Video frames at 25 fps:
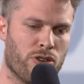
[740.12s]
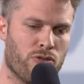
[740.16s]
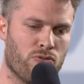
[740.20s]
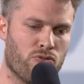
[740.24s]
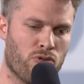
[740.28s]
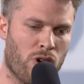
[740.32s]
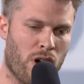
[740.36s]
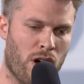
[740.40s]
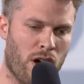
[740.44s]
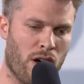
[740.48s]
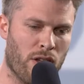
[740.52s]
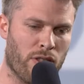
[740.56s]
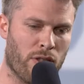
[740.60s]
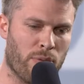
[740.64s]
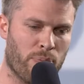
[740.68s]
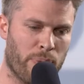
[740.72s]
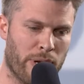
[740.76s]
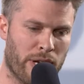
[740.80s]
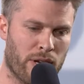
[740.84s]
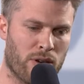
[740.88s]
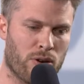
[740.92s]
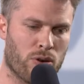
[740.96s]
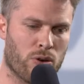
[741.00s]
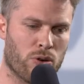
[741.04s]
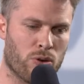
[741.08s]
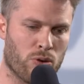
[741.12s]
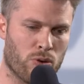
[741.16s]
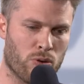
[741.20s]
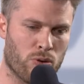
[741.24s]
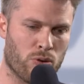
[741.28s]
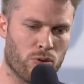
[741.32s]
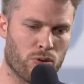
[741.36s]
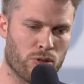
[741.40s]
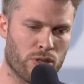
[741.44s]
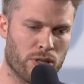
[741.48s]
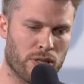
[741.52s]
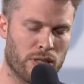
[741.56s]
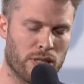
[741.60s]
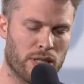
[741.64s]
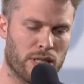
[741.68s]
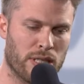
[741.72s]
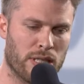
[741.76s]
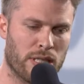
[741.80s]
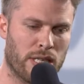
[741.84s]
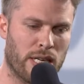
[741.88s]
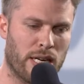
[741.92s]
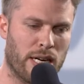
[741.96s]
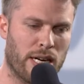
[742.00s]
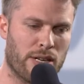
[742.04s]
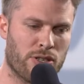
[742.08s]
you rather be called
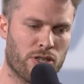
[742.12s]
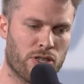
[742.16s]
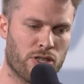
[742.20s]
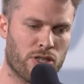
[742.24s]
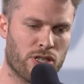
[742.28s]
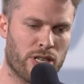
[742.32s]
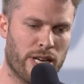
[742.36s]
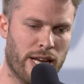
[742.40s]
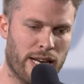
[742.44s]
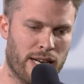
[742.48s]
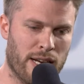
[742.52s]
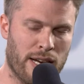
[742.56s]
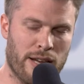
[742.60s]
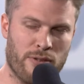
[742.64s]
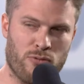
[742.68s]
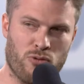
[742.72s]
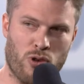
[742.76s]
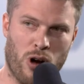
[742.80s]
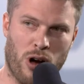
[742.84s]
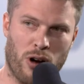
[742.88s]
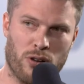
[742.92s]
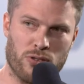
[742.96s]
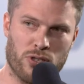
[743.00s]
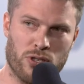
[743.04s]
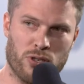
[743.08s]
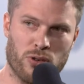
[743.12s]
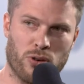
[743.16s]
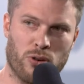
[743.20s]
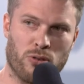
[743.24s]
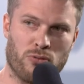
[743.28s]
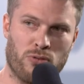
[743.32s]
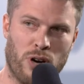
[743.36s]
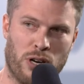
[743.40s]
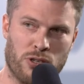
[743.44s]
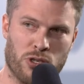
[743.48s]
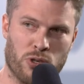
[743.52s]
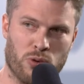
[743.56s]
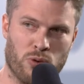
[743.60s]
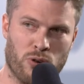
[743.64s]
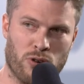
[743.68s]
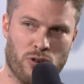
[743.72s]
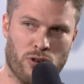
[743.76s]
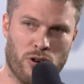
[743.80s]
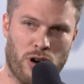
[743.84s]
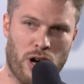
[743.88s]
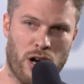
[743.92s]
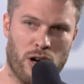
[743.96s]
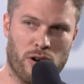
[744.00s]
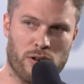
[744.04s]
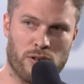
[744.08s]
Skiddly Rot or Russell
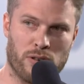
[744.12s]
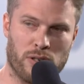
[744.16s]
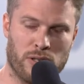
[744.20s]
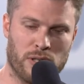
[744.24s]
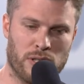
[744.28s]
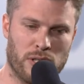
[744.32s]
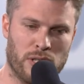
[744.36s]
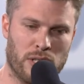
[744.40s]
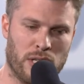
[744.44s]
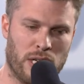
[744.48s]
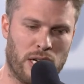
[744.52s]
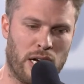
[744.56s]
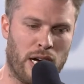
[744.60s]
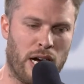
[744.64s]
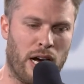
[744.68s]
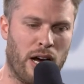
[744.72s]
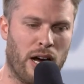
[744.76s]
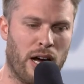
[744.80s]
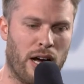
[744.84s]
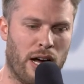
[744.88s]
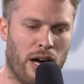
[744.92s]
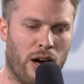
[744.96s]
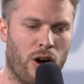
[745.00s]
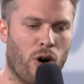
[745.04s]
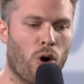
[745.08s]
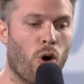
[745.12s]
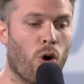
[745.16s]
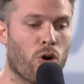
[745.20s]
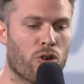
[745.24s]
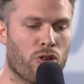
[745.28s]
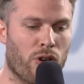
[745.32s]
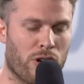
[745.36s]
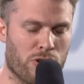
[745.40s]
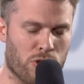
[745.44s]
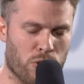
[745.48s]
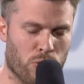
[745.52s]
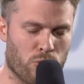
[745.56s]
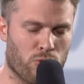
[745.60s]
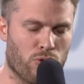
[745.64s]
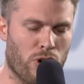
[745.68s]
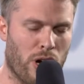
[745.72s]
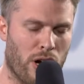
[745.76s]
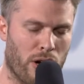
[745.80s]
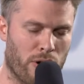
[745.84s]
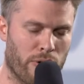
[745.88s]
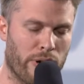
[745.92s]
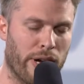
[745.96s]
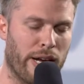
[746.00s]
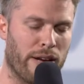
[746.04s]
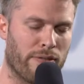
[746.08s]
Crowe? Or Crossel
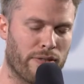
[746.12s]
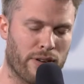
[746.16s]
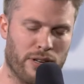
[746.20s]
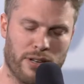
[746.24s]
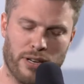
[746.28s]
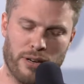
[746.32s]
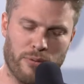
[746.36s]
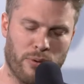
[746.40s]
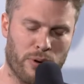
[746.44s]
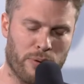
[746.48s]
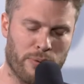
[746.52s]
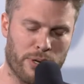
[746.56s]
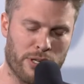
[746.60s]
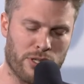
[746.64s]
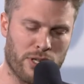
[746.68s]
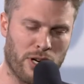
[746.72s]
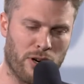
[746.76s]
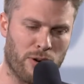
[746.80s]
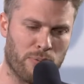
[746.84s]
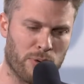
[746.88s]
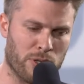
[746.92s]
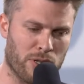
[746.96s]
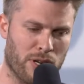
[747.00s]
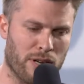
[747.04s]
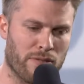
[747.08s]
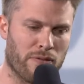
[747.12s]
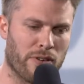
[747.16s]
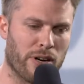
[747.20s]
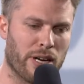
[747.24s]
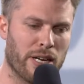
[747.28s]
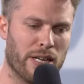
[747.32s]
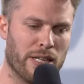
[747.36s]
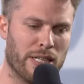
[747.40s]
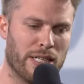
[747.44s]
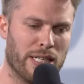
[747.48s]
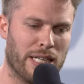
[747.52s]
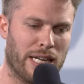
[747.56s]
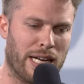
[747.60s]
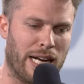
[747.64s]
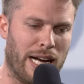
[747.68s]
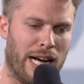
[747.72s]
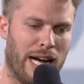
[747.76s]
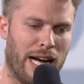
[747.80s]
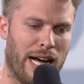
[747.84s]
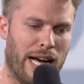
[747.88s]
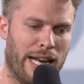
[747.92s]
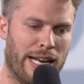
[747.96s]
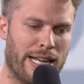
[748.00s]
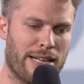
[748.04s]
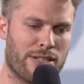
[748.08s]
Row, even. That would have been terrible delivery.
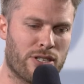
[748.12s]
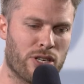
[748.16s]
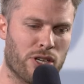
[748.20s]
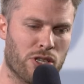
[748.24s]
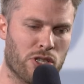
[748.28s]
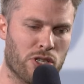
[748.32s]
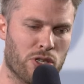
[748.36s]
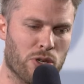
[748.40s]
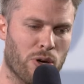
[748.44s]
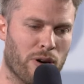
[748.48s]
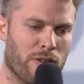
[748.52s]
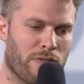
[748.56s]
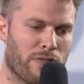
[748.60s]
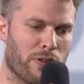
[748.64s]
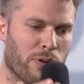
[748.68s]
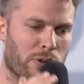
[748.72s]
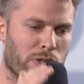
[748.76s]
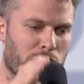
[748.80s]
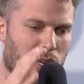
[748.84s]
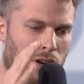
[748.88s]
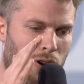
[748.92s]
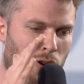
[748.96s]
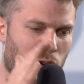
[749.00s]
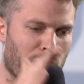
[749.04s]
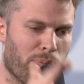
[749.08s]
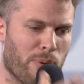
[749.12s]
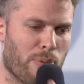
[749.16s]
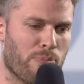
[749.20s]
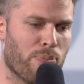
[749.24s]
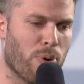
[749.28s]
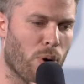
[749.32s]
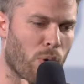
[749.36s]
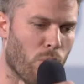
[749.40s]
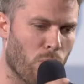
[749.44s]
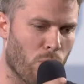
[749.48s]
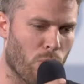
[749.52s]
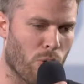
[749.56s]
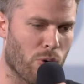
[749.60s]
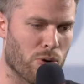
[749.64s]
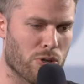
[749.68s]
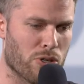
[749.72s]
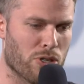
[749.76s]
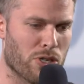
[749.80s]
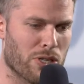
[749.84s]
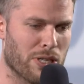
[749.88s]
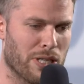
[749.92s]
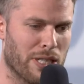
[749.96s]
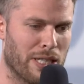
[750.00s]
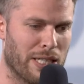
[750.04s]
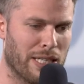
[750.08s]
And he just sort of, there was a horrible
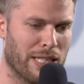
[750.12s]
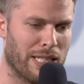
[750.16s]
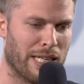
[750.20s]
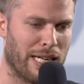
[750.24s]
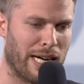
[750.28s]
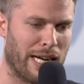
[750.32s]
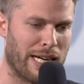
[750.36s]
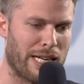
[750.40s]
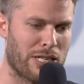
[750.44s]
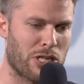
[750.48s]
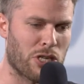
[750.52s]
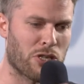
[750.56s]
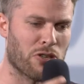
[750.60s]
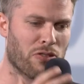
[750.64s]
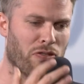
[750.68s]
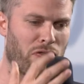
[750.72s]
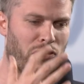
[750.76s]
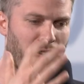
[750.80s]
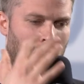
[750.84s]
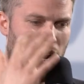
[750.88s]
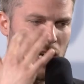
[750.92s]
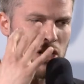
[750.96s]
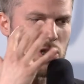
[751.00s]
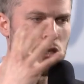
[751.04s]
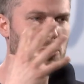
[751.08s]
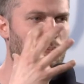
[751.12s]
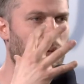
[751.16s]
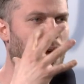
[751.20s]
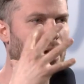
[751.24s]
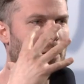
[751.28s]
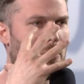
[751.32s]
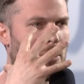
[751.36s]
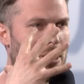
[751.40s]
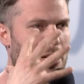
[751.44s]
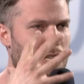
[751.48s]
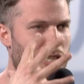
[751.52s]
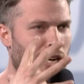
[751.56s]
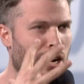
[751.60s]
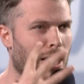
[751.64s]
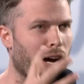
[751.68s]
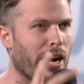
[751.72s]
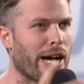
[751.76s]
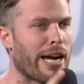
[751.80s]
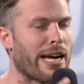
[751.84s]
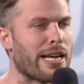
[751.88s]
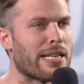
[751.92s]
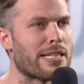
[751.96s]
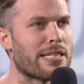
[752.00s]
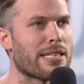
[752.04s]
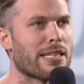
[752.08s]
pause, and he just fixed me with his
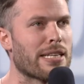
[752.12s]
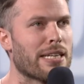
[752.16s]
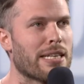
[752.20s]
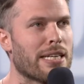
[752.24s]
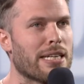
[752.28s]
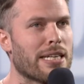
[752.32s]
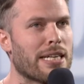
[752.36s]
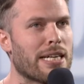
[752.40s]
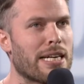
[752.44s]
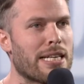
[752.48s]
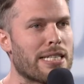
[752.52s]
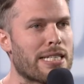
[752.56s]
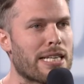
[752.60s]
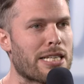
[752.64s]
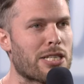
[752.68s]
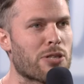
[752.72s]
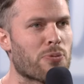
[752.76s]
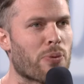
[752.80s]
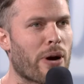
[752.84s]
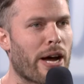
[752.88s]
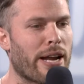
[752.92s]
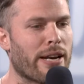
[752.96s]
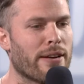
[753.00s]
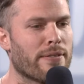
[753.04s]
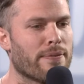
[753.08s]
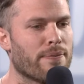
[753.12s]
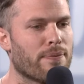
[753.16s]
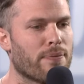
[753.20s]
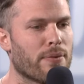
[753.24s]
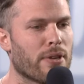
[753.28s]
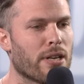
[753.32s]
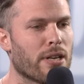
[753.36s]
eyes and just went,